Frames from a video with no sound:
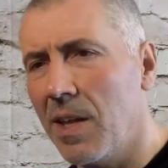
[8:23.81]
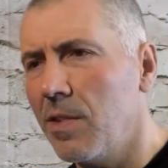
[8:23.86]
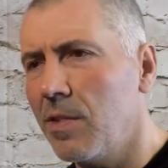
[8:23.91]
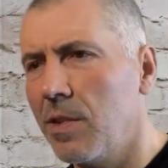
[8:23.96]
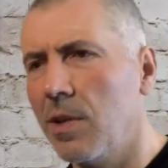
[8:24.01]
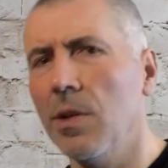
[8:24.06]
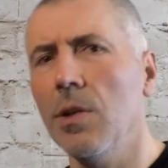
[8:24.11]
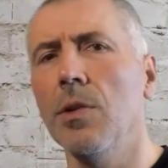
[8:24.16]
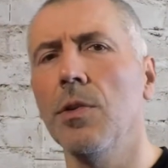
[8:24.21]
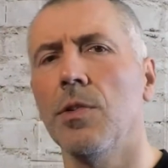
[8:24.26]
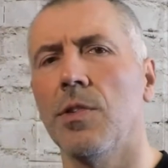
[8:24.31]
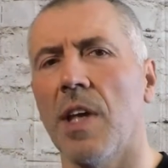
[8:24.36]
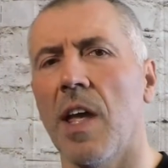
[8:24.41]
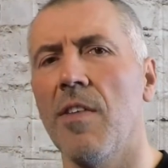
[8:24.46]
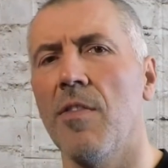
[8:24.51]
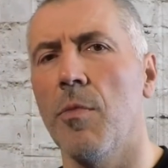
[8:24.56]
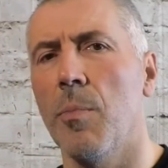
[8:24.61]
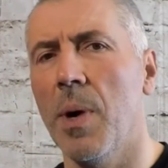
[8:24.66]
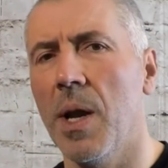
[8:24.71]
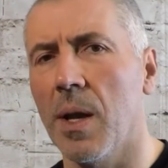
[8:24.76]
and still
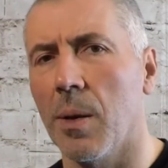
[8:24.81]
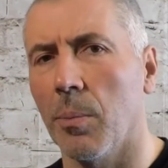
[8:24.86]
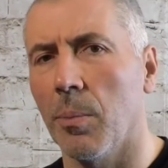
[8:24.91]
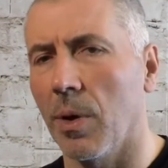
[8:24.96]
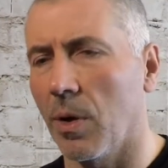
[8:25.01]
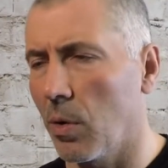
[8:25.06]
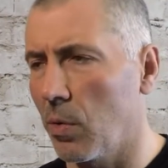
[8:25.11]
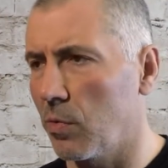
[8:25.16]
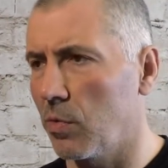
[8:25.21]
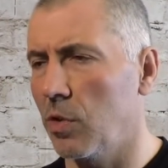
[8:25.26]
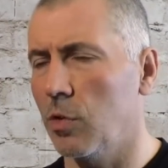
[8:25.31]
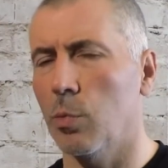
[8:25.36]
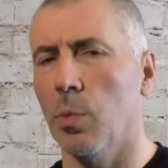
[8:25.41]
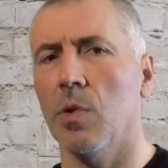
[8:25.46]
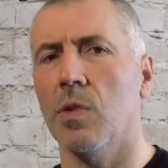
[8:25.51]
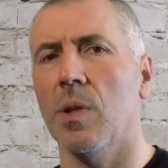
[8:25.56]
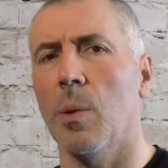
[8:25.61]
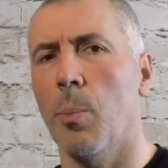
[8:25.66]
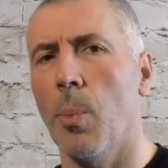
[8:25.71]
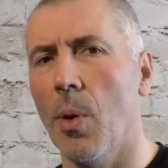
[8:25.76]
save money, because this
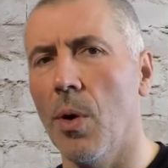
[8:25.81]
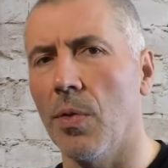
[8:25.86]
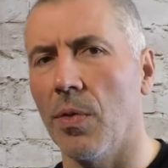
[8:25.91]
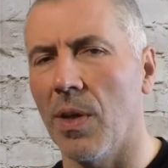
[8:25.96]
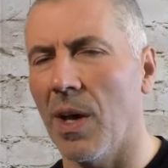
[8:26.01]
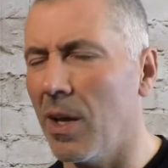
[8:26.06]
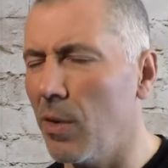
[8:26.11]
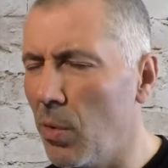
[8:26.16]
was the point.